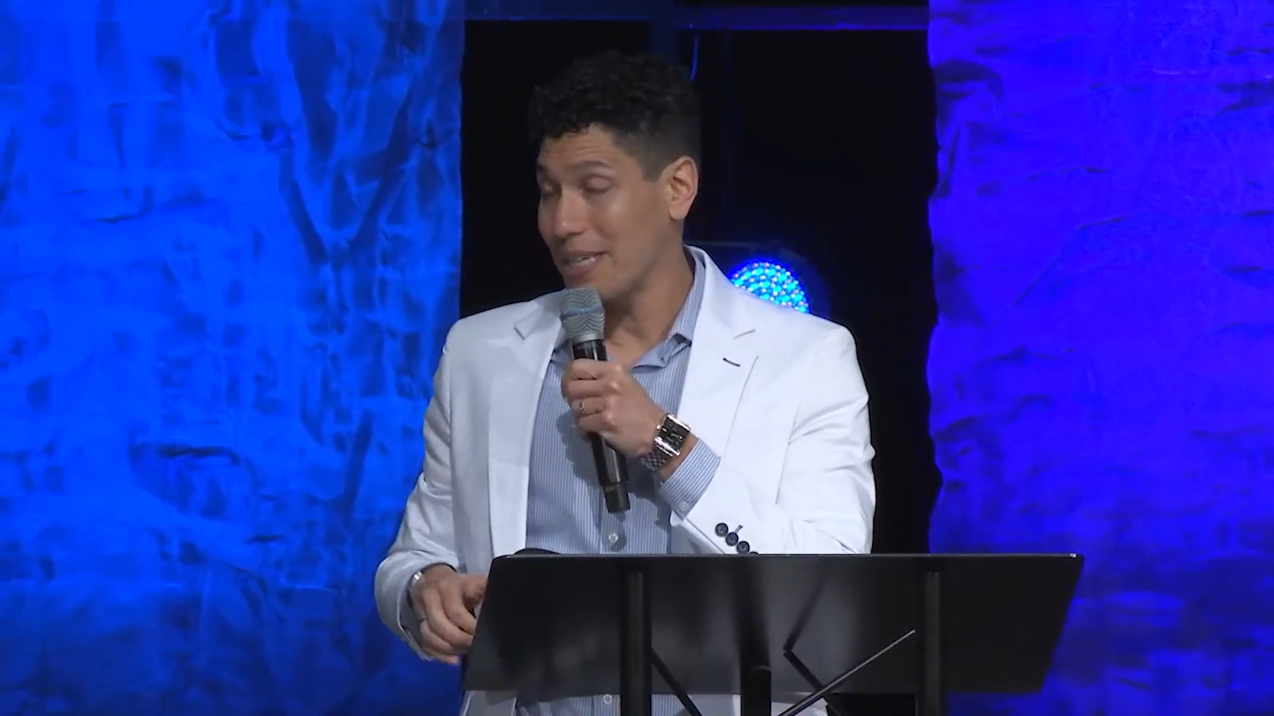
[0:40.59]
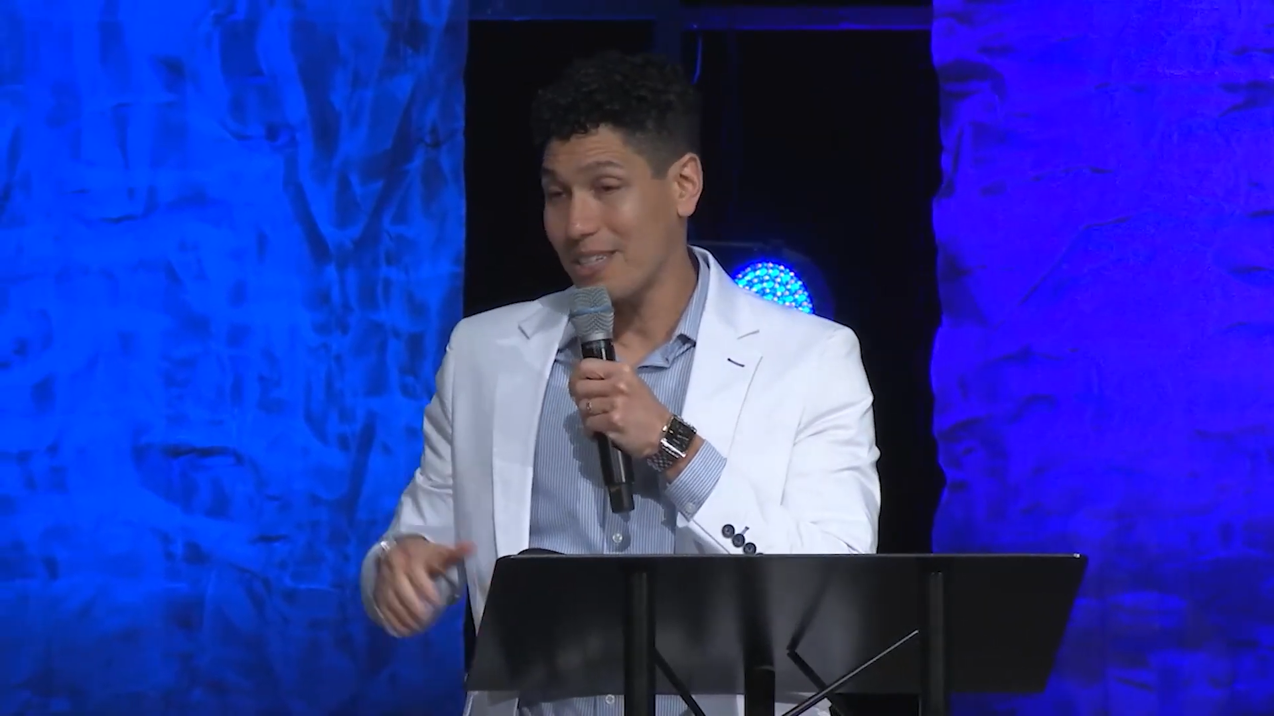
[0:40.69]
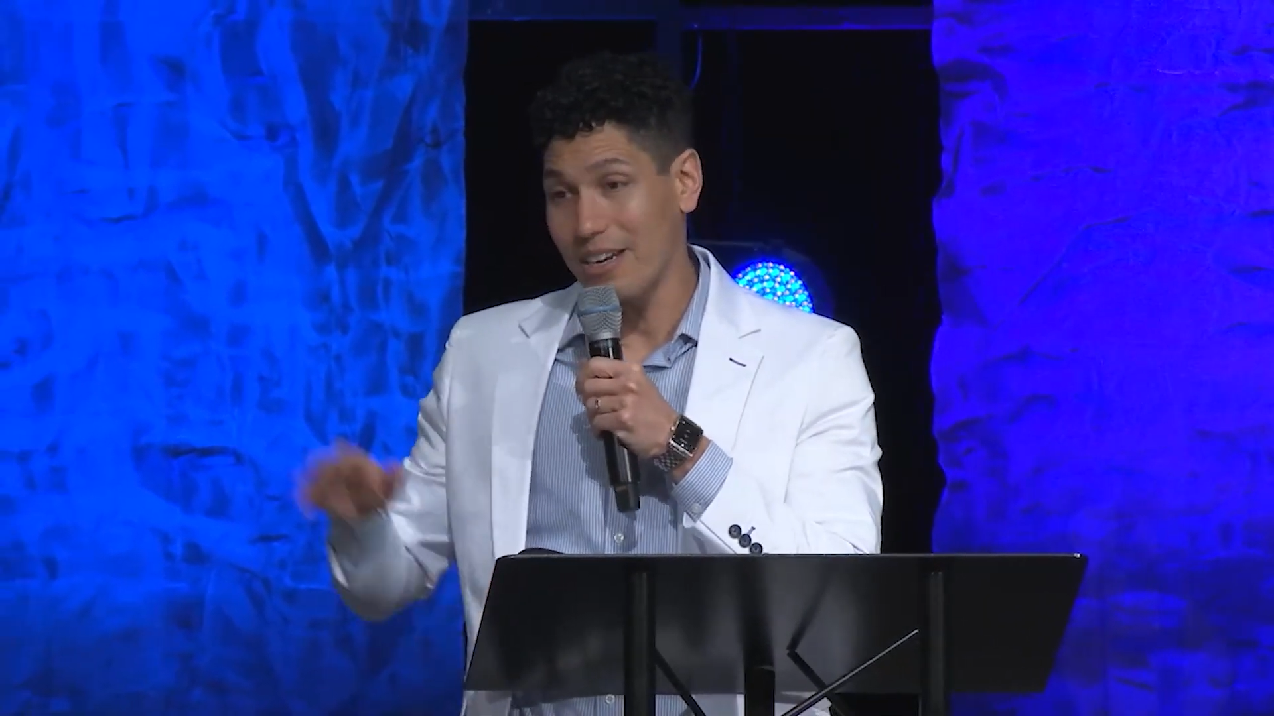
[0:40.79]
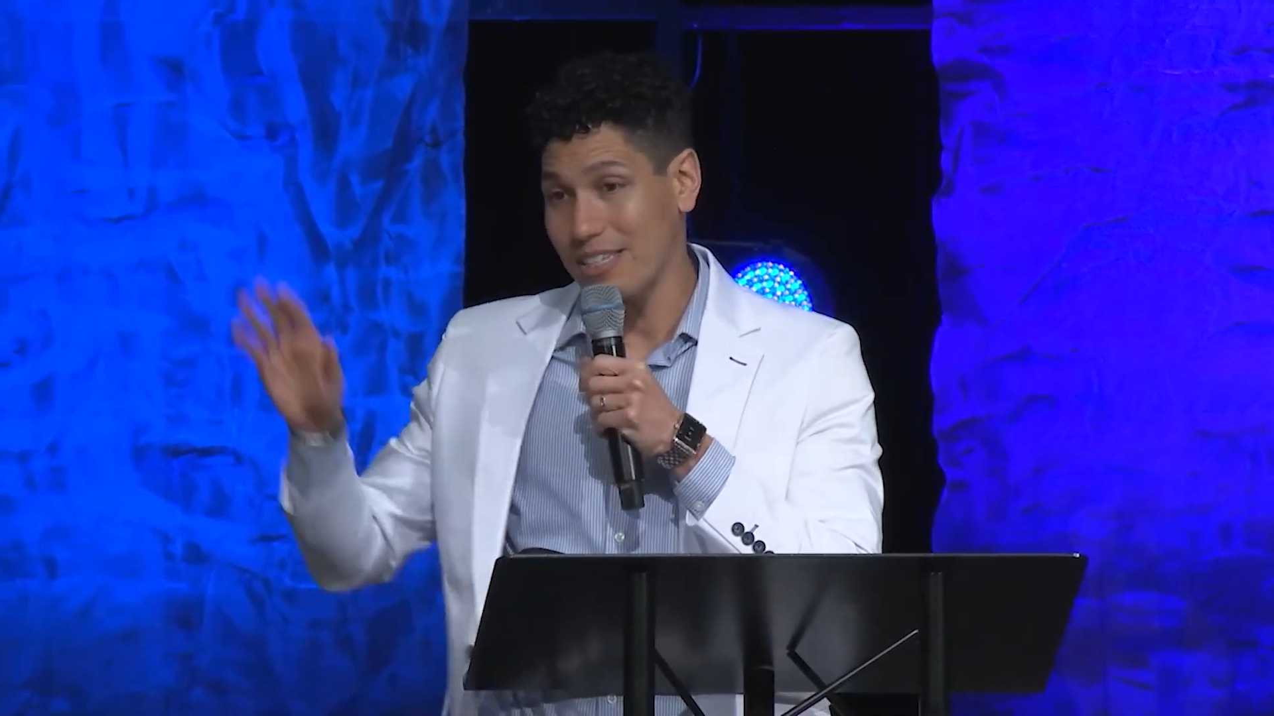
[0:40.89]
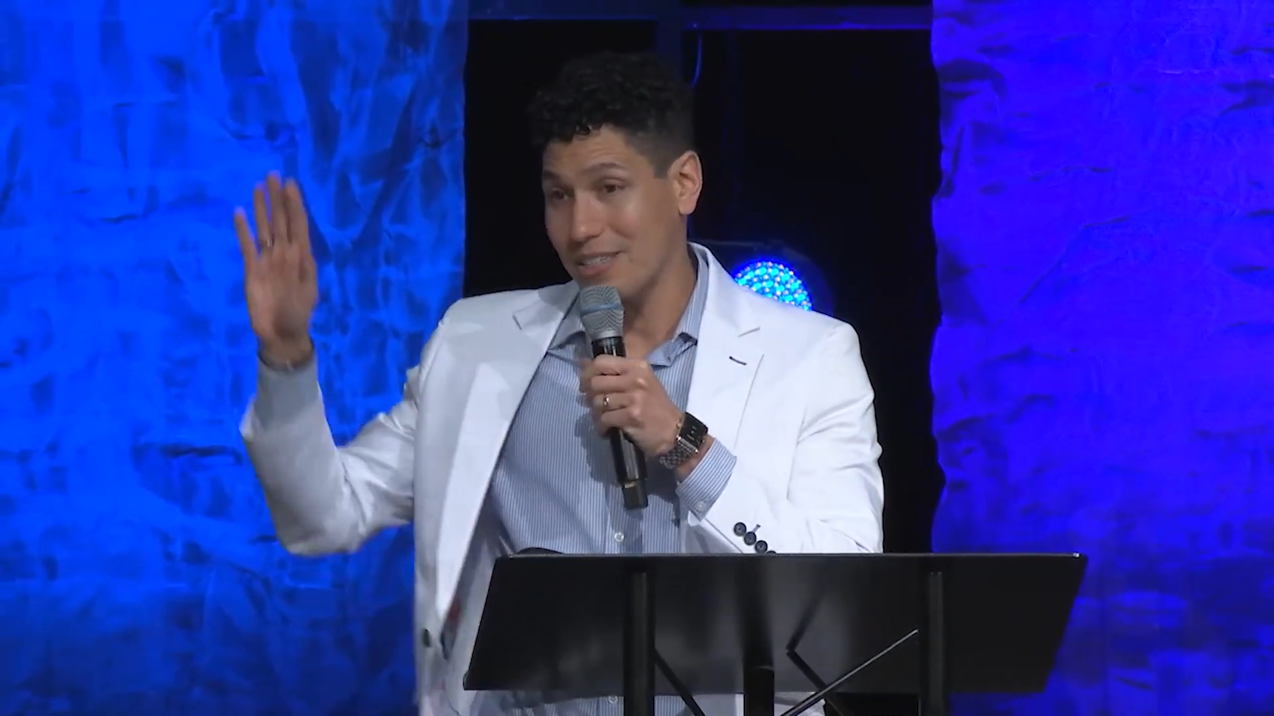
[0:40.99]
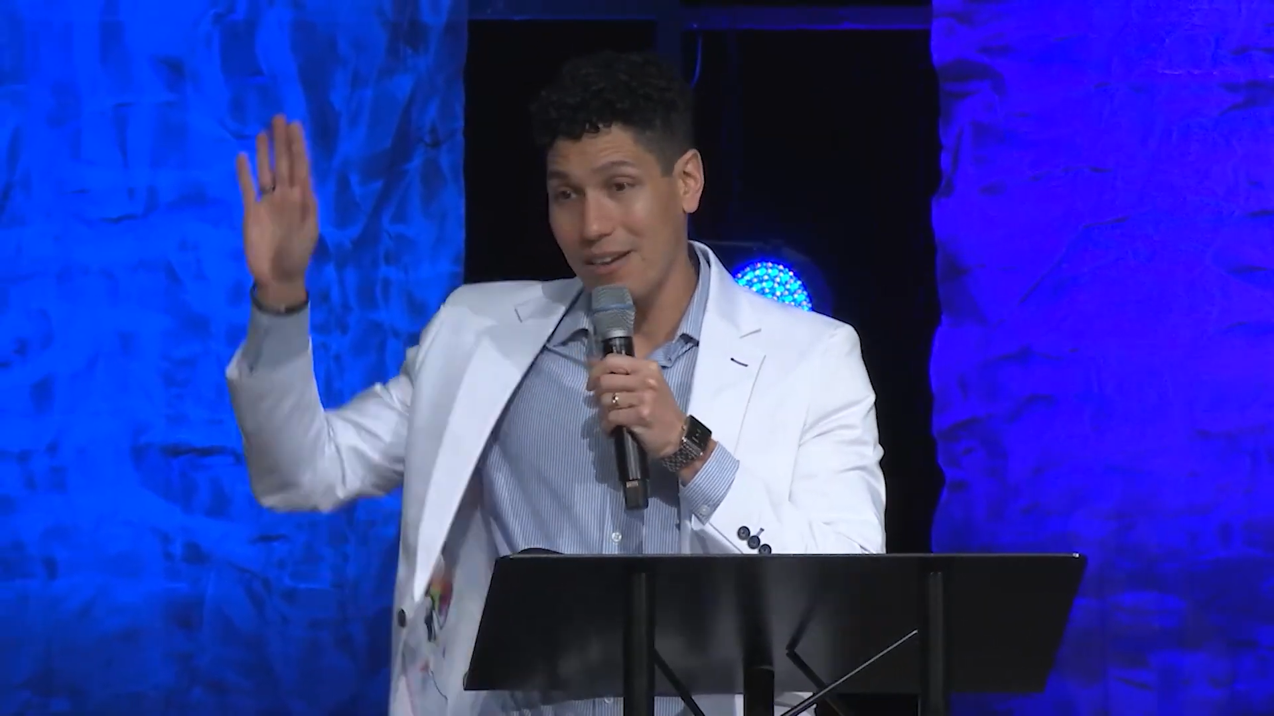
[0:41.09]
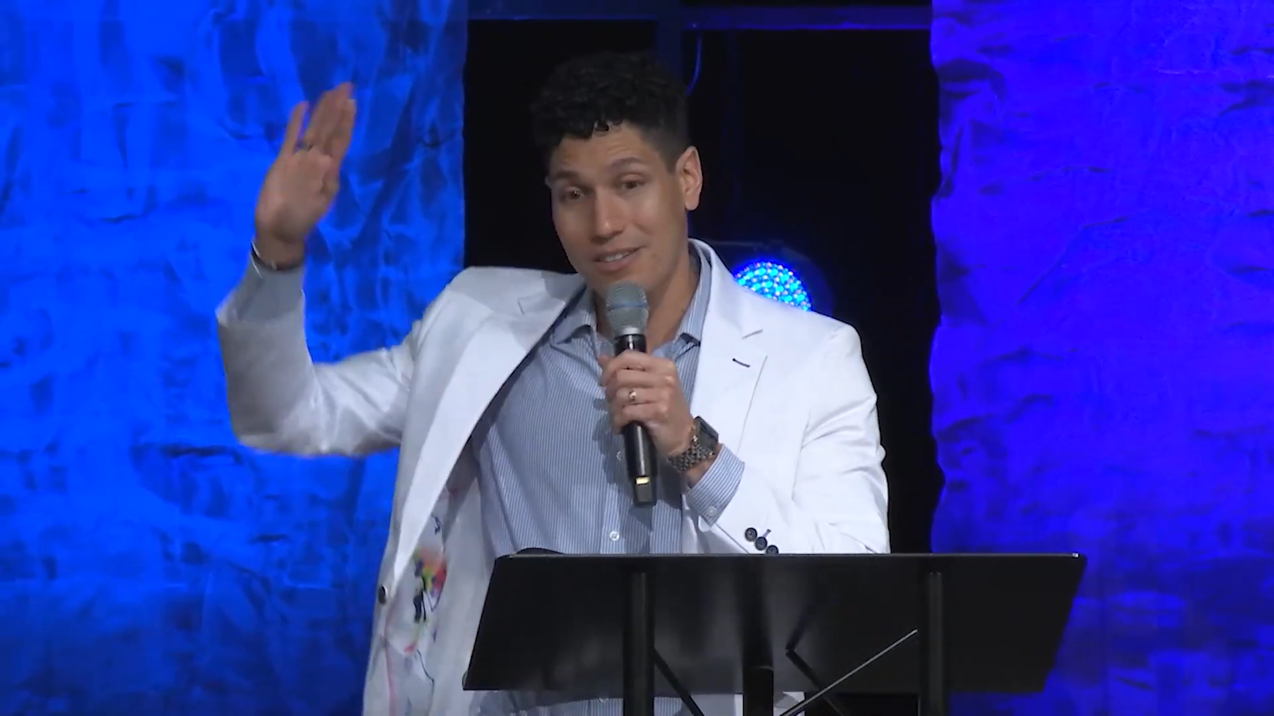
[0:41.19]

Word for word: started t-